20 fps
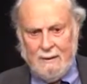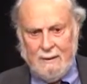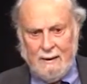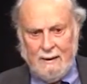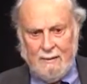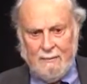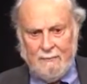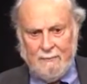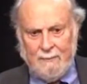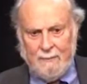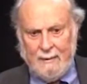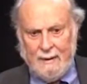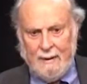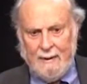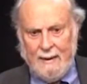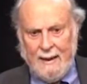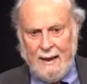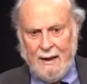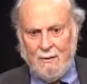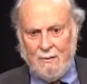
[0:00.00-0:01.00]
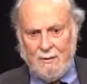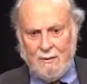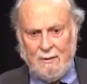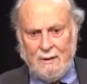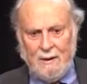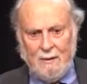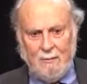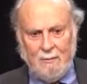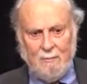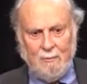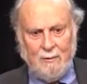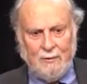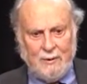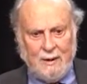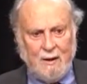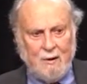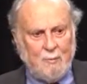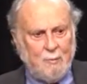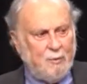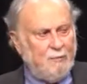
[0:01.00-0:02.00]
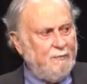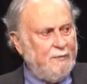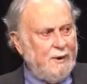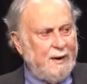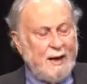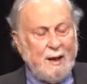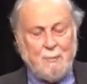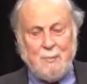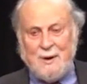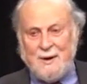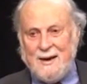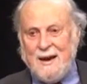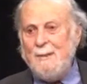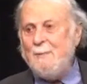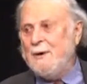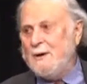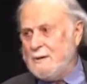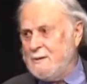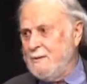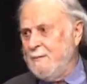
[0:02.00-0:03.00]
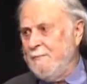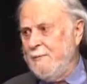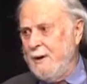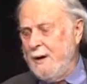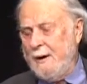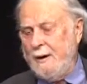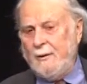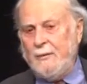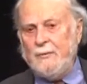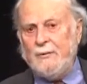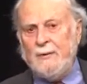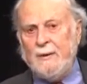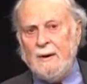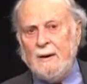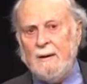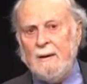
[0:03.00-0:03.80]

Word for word: of how to deal with how to prevent epidemics of violence